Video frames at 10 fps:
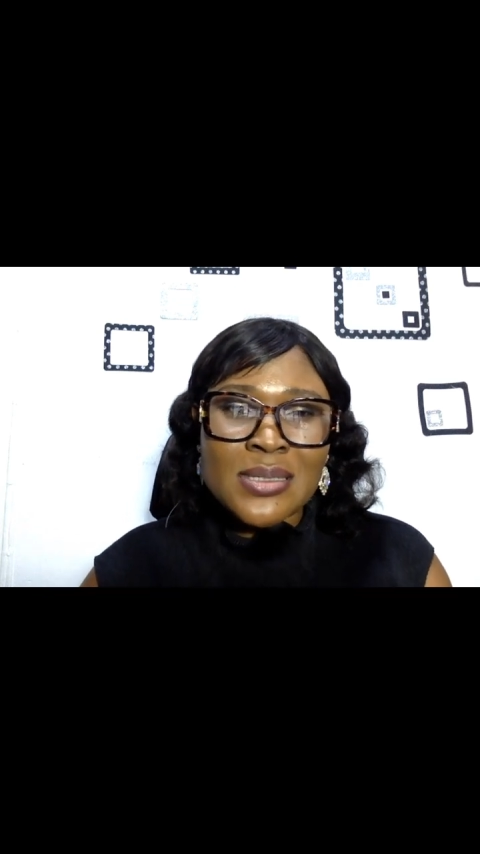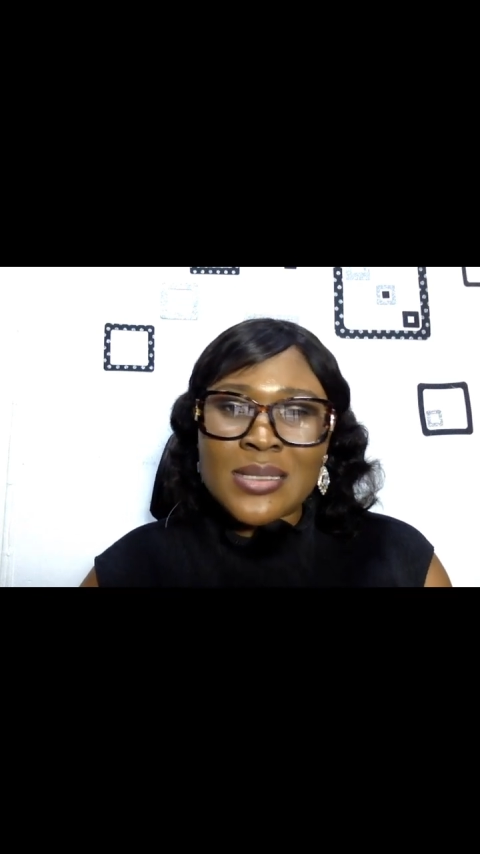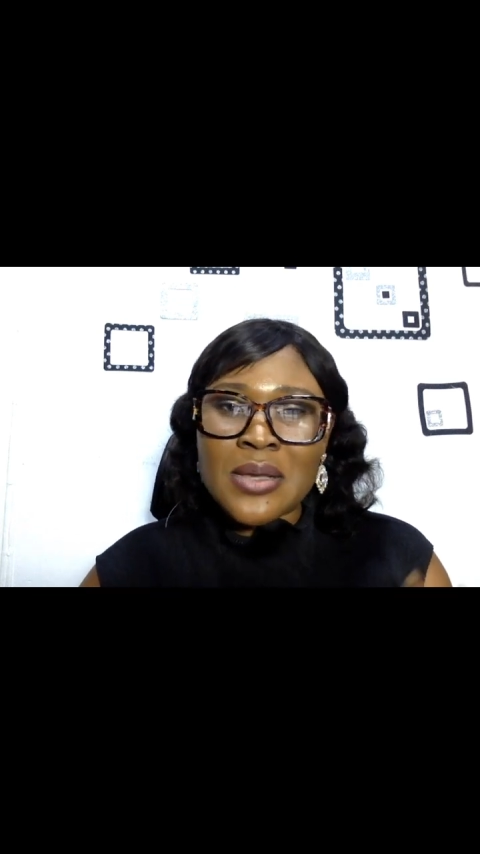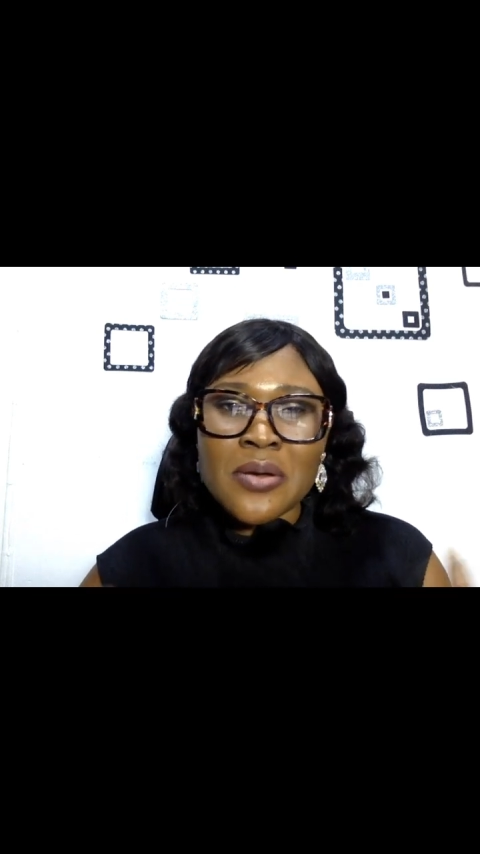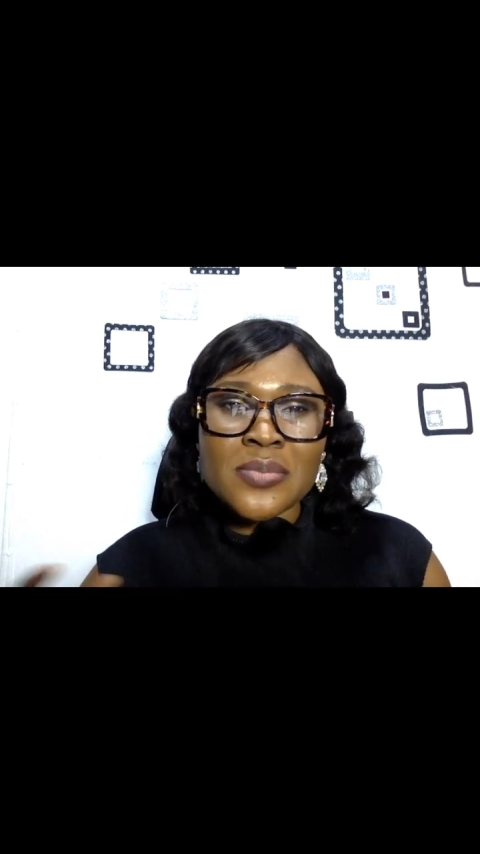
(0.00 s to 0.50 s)

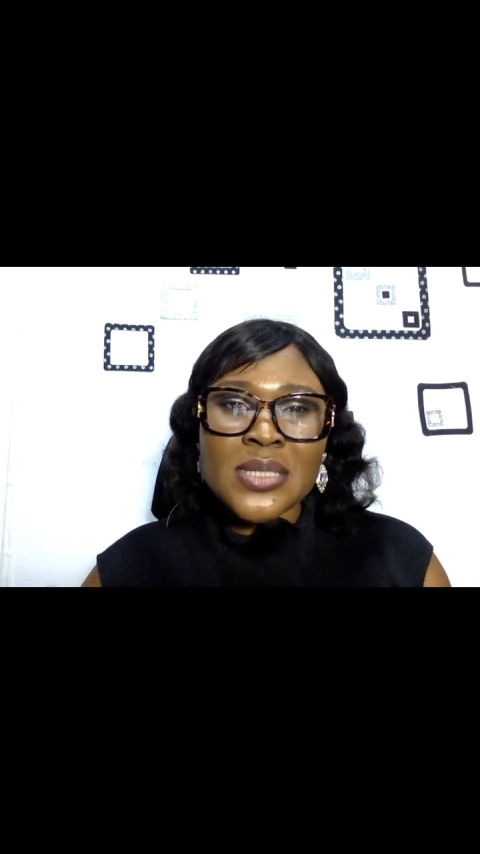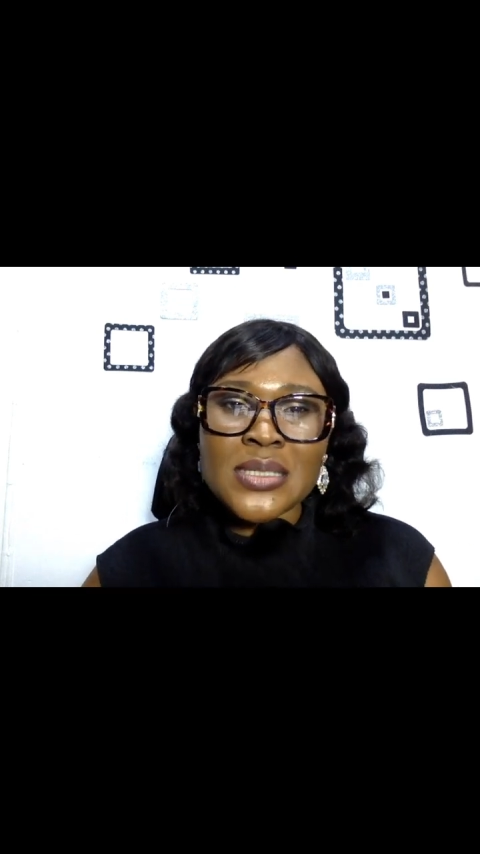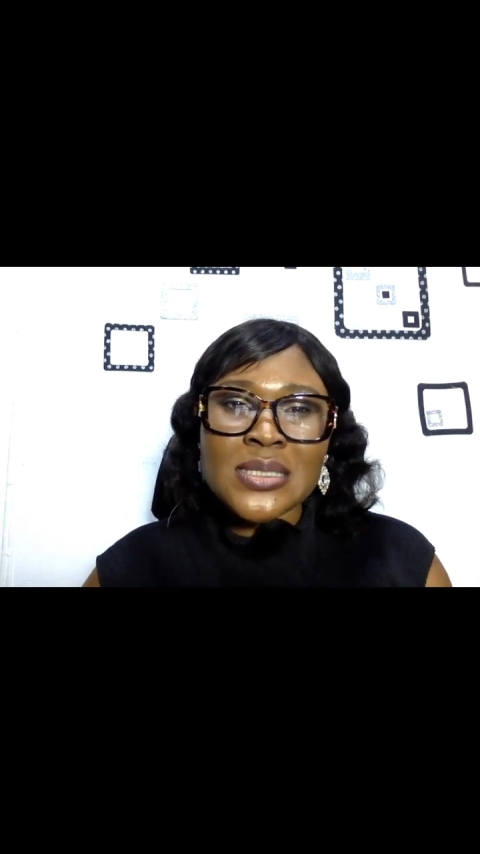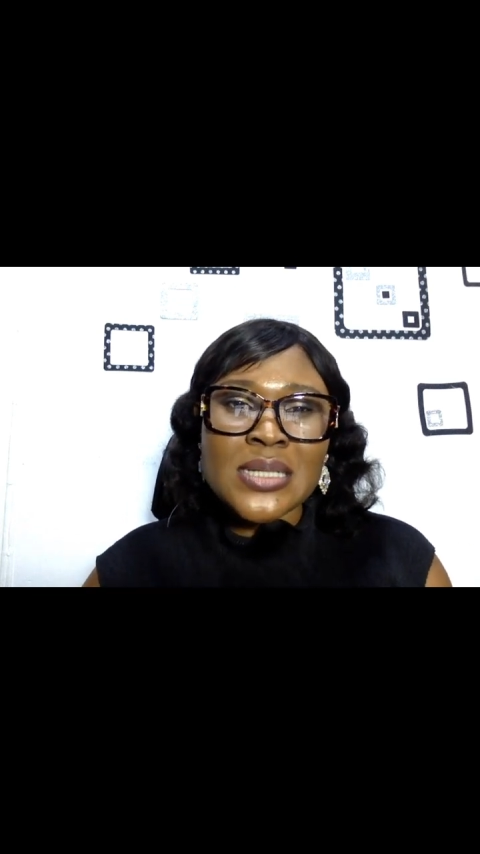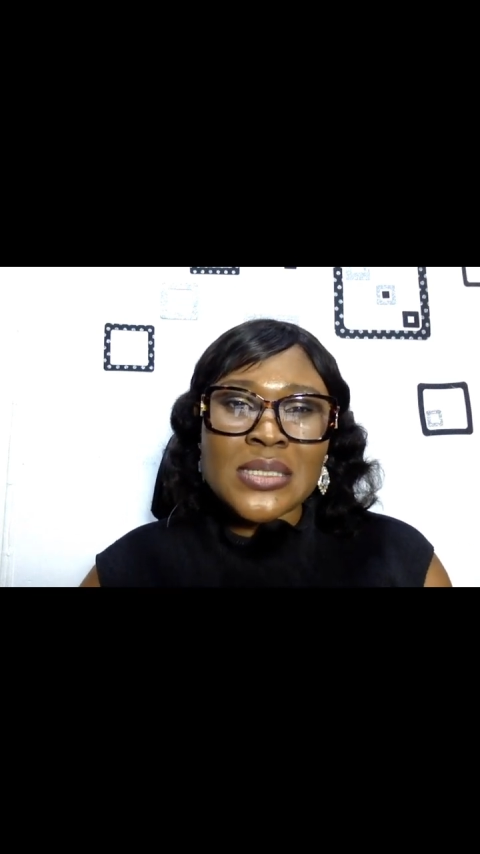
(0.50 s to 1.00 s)

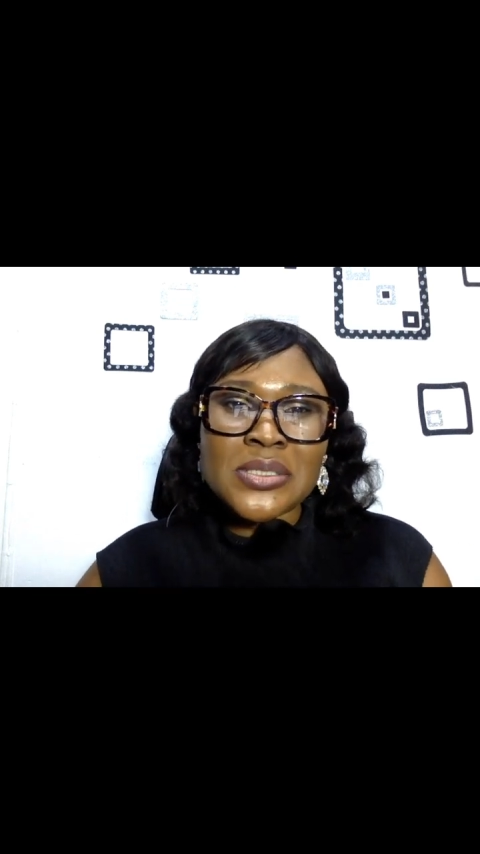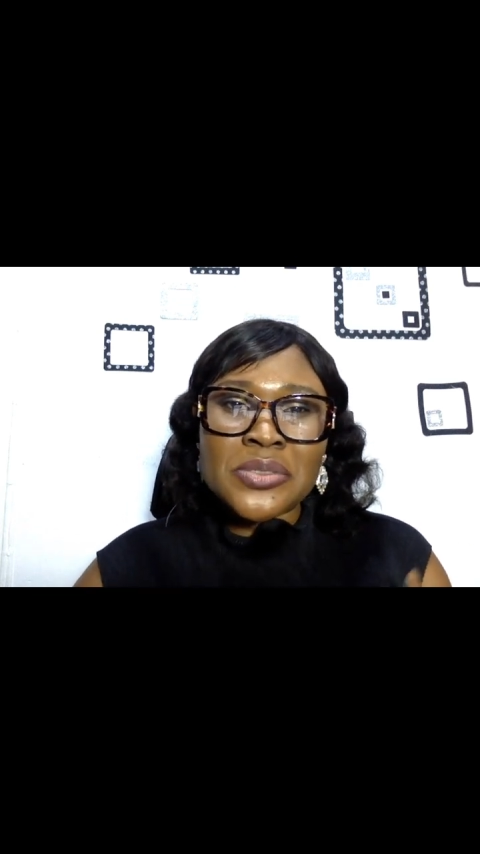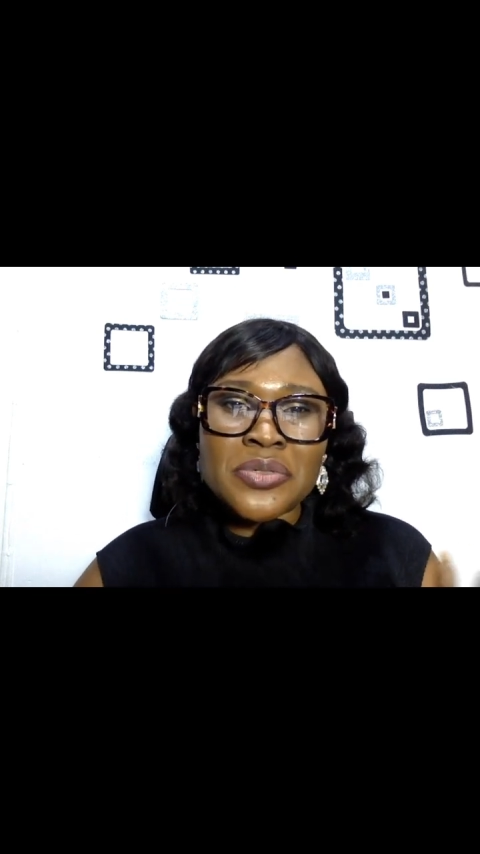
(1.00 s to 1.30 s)
circumstances that is